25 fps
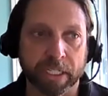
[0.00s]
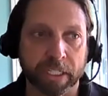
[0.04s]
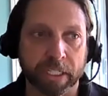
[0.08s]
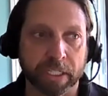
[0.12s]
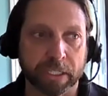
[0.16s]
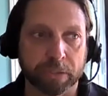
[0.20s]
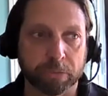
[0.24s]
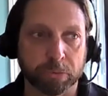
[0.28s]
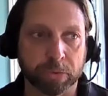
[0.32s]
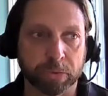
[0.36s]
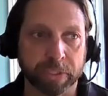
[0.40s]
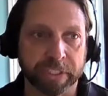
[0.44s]

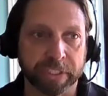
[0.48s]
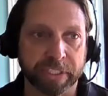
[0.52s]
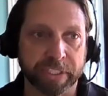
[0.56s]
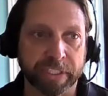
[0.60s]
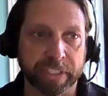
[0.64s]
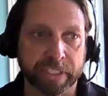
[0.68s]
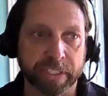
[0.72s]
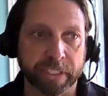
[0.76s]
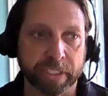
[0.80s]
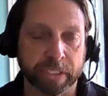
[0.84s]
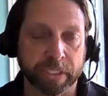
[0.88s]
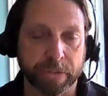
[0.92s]

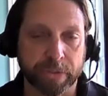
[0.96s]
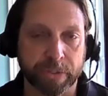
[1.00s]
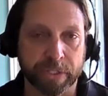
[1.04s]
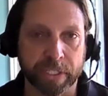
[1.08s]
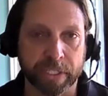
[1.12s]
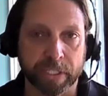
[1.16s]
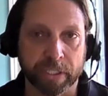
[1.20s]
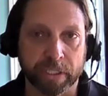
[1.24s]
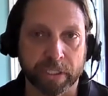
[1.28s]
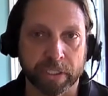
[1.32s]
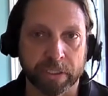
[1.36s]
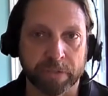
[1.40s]
really
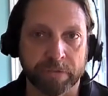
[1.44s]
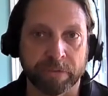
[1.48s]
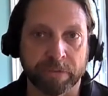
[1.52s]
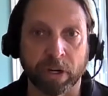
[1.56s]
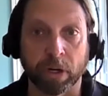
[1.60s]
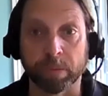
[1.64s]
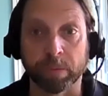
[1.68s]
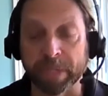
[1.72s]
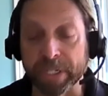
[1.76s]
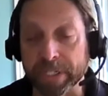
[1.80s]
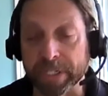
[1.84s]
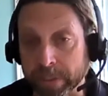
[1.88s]
the
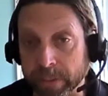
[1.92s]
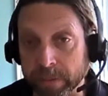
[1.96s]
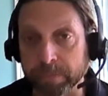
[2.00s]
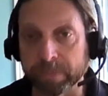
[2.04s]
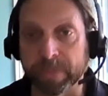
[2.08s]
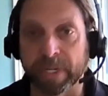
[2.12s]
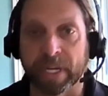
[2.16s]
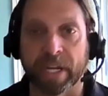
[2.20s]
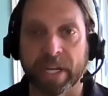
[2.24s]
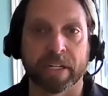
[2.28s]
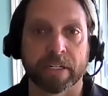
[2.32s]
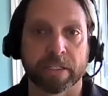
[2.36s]
environmental
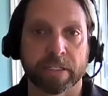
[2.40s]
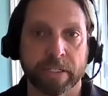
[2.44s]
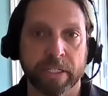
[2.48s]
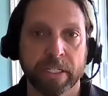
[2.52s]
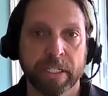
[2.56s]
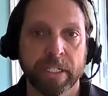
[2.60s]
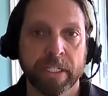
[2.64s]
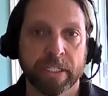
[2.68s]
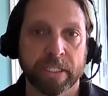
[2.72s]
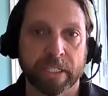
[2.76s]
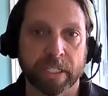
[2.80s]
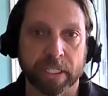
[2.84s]
impact
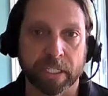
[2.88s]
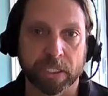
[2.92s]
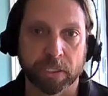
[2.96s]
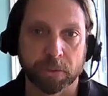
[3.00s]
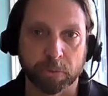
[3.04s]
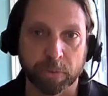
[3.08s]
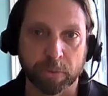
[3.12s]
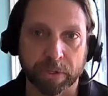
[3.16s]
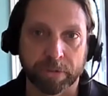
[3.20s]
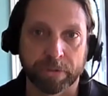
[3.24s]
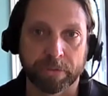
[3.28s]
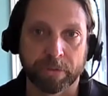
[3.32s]

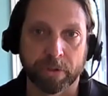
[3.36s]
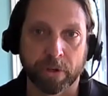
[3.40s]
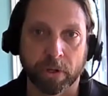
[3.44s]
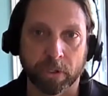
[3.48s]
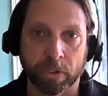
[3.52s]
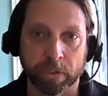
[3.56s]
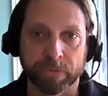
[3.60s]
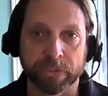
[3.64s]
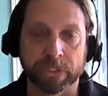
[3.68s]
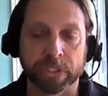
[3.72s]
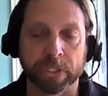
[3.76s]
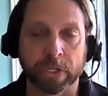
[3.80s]
with
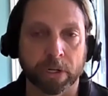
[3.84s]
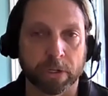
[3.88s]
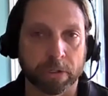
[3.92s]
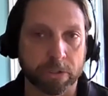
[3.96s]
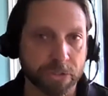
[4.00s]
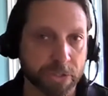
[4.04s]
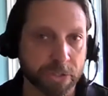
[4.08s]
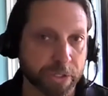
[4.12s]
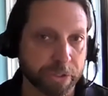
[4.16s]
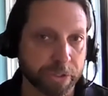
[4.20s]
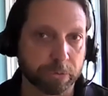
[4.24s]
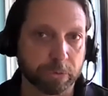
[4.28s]
all of the
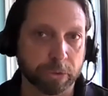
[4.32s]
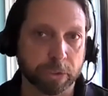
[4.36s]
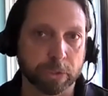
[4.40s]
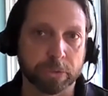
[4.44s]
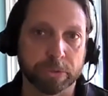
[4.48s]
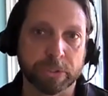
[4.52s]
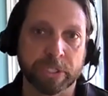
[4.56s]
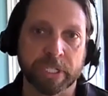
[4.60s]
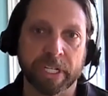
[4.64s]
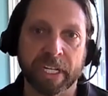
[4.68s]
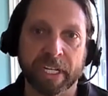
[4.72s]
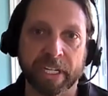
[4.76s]
cars on the road
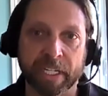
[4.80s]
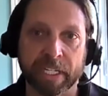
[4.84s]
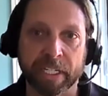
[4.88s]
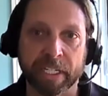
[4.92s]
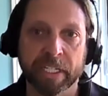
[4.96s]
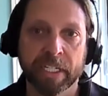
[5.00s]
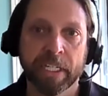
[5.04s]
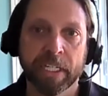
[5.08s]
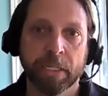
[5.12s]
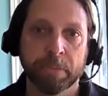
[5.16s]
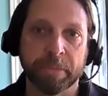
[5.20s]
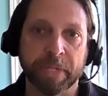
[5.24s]
today,
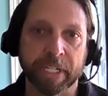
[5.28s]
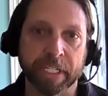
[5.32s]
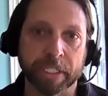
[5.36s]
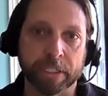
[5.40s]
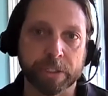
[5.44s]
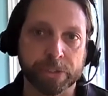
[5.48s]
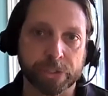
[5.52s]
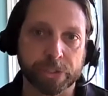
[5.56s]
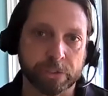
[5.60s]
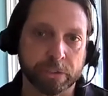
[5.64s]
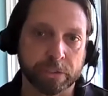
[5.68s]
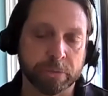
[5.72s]
making
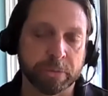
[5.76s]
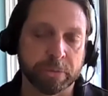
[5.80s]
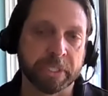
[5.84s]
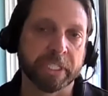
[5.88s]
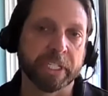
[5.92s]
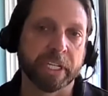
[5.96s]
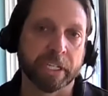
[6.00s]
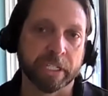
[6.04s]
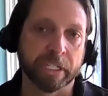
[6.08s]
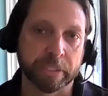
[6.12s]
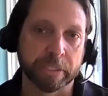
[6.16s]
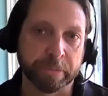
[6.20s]
sure that we can
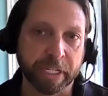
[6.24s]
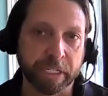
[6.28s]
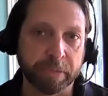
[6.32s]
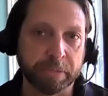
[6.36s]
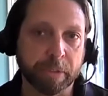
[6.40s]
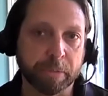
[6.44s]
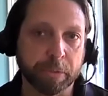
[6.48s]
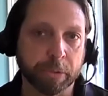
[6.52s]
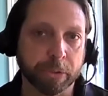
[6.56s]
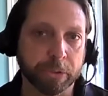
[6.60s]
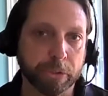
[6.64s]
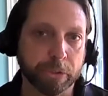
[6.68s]
get as many
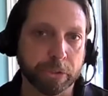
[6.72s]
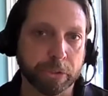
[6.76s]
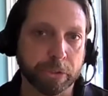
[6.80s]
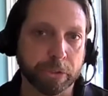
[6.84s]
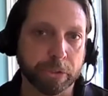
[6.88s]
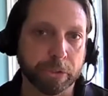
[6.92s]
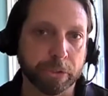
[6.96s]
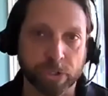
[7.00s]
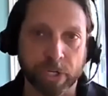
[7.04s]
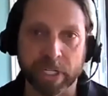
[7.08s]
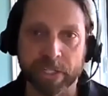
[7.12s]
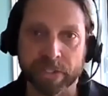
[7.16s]
people using
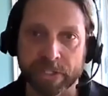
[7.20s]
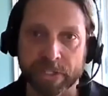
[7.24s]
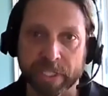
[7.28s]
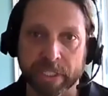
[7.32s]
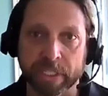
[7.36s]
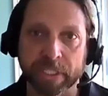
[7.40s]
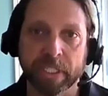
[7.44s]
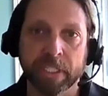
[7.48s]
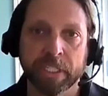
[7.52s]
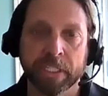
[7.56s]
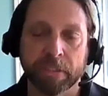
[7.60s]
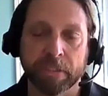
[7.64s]
transit
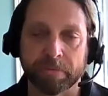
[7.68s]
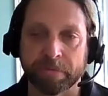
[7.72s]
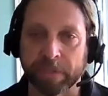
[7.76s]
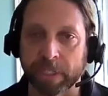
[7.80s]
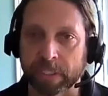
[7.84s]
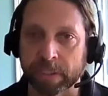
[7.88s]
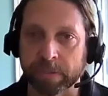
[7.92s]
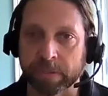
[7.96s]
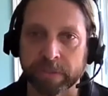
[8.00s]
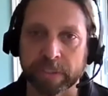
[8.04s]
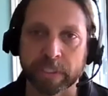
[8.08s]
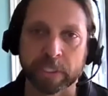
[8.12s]

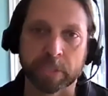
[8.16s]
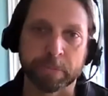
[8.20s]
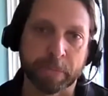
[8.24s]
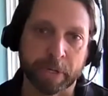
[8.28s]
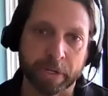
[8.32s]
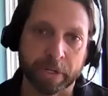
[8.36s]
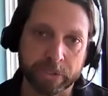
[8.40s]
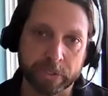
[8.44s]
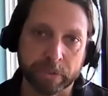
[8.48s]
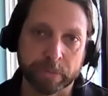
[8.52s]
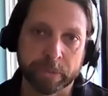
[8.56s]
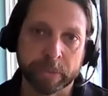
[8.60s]
effectively as
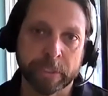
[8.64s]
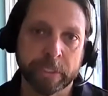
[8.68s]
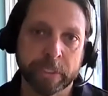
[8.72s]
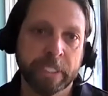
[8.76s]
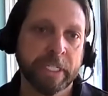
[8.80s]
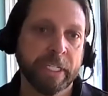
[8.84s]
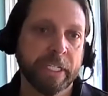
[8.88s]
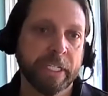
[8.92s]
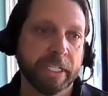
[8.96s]
possible.